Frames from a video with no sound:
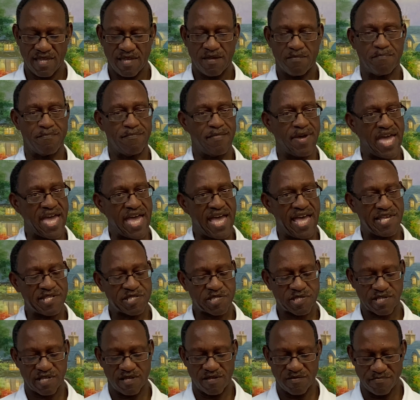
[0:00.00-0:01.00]

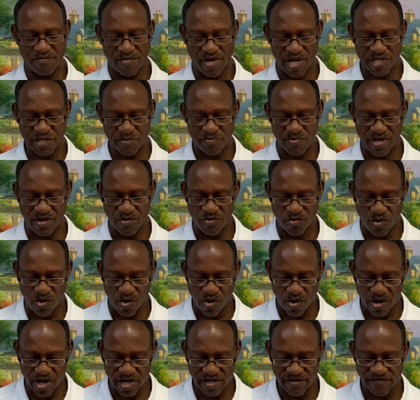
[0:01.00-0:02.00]
Mask must be
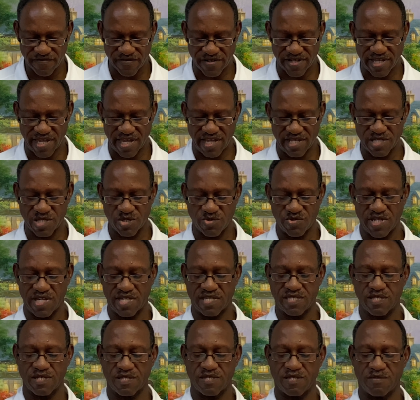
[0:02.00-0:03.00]
worn for entry
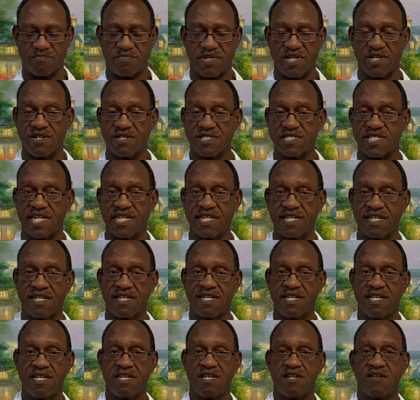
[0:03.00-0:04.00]
into the building,
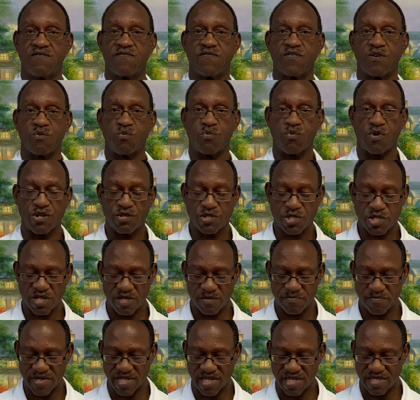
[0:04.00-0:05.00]
for
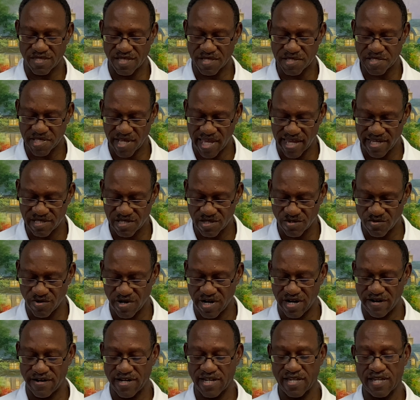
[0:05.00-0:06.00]
worship in the
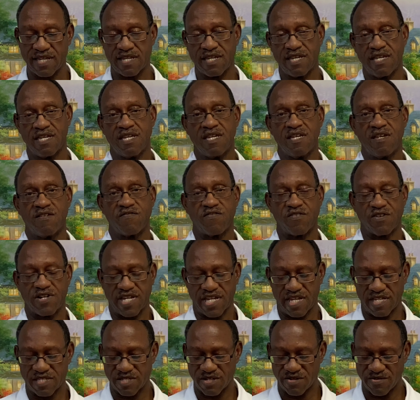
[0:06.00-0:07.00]
sanctuary, for
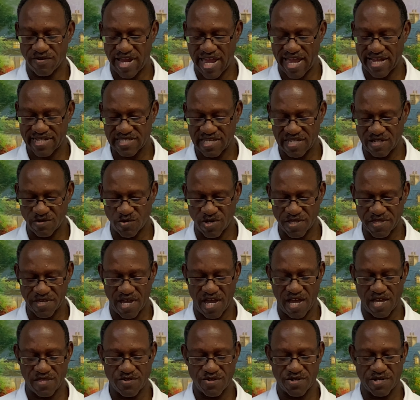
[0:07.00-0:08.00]
interacting with
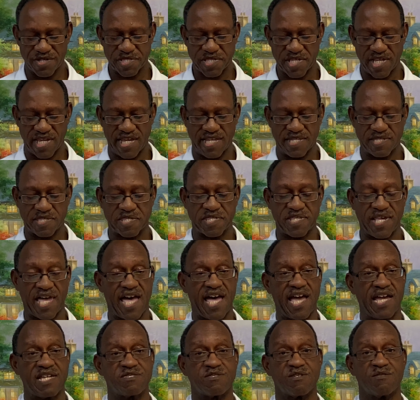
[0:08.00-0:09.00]
others
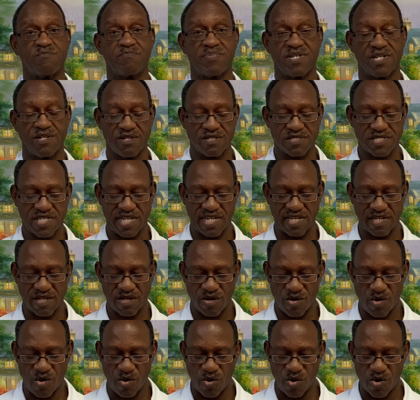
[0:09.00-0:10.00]
inside the building
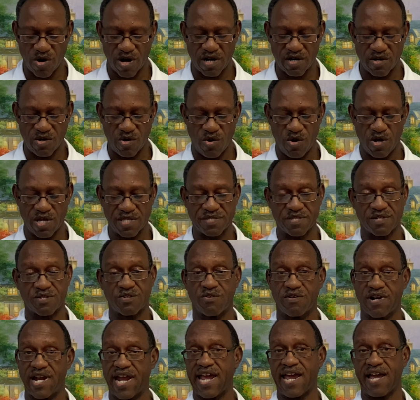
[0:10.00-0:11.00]
or on the
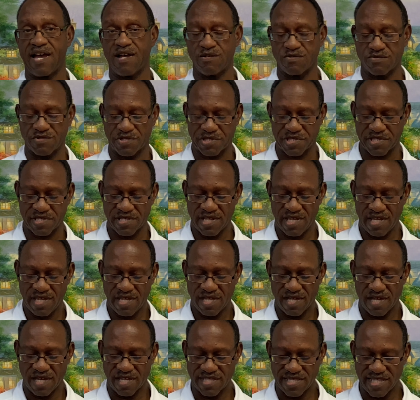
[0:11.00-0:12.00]
grounds.
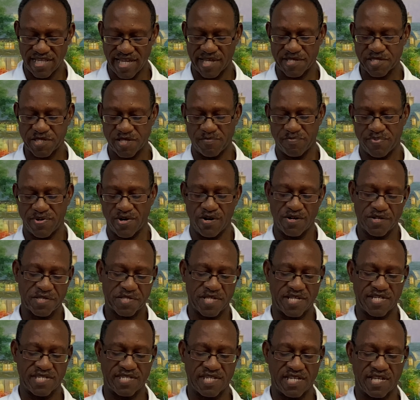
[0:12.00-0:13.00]
Unless a
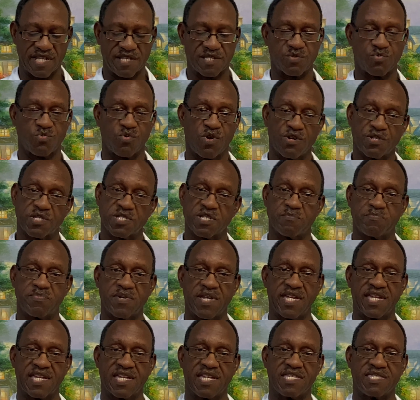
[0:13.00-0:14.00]
person is
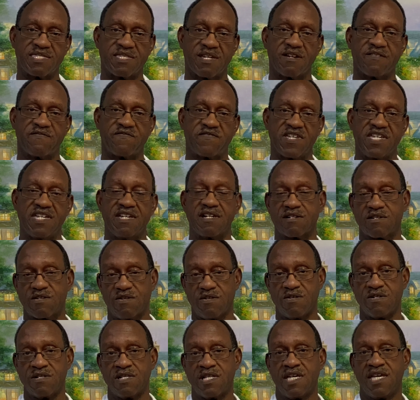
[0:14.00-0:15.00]
worshiping in their
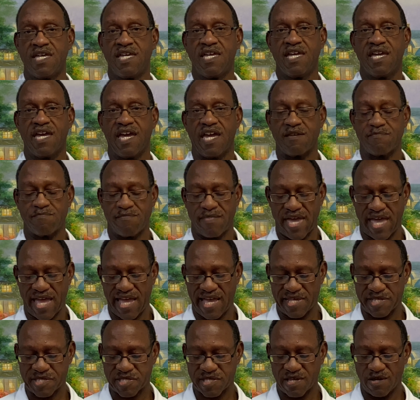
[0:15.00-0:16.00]
vehicle, a
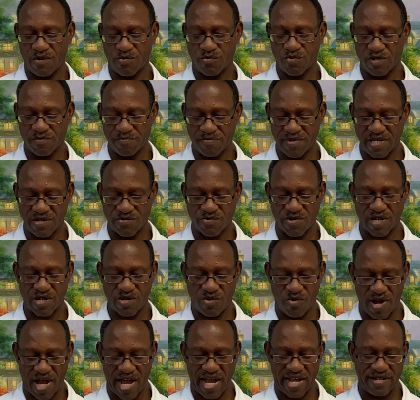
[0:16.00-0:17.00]
mask will be
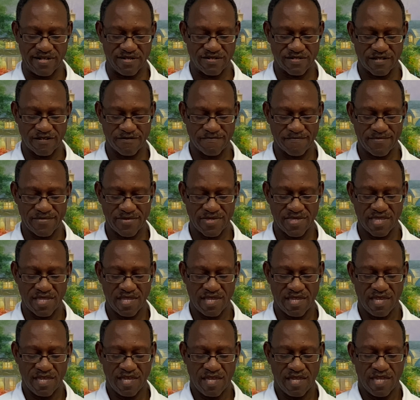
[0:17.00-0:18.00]
required.
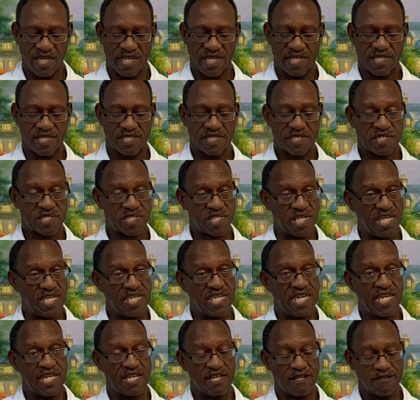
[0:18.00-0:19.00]

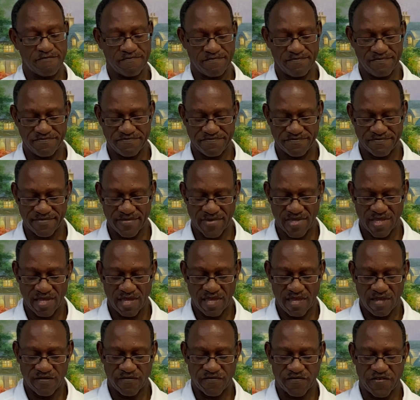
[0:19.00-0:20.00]
Seating,
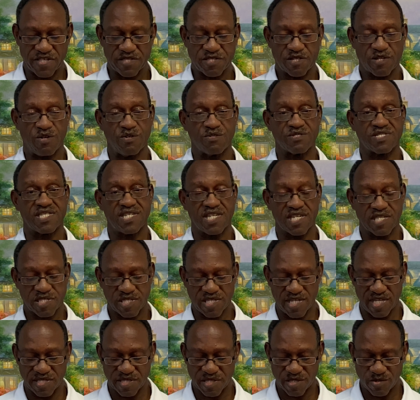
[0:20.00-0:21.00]
physical
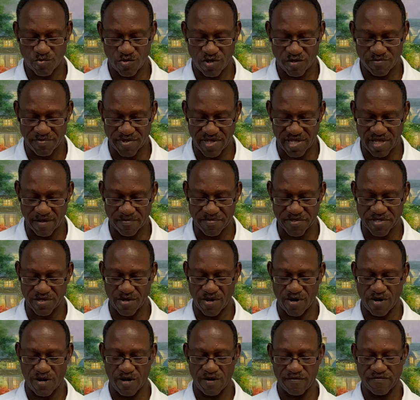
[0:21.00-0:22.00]
distance will be
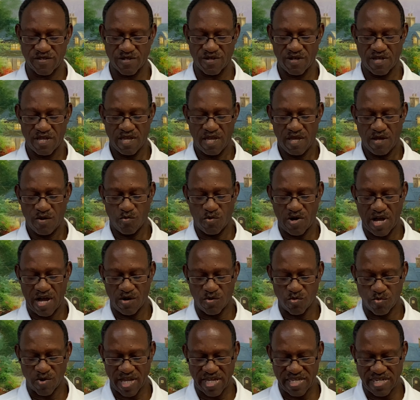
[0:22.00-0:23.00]
observed while
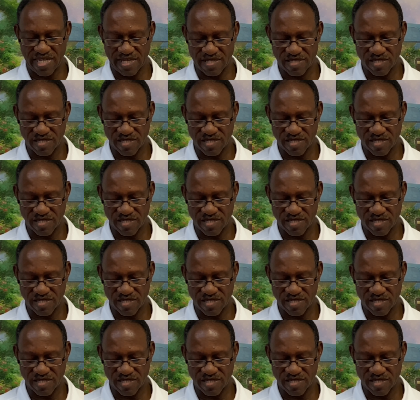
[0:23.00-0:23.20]
waiting